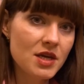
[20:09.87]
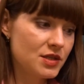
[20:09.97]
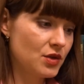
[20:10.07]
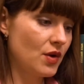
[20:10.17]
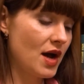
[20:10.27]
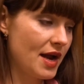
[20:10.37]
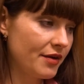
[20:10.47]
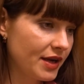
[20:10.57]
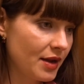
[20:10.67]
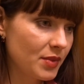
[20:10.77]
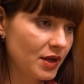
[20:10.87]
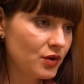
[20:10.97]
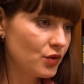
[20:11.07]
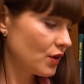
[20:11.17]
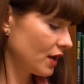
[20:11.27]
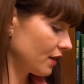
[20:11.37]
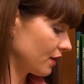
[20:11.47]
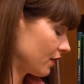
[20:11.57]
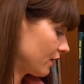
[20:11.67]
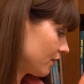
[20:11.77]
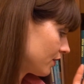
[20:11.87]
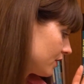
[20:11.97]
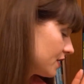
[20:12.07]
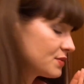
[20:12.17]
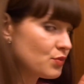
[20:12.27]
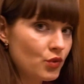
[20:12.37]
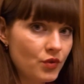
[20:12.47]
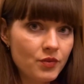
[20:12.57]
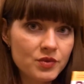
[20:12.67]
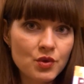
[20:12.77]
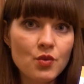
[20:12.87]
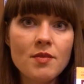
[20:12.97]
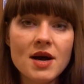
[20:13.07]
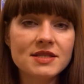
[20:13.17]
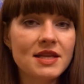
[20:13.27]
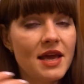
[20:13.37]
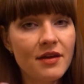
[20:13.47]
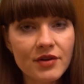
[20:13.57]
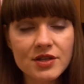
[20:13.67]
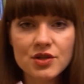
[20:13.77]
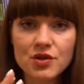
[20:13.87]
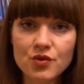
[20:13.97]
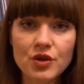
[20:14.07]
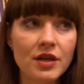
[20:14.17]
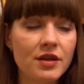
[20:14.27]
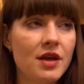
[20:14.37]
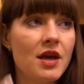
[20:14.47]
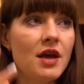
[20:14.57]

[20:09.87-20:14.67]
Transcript: So I recommend you and this book, so must every student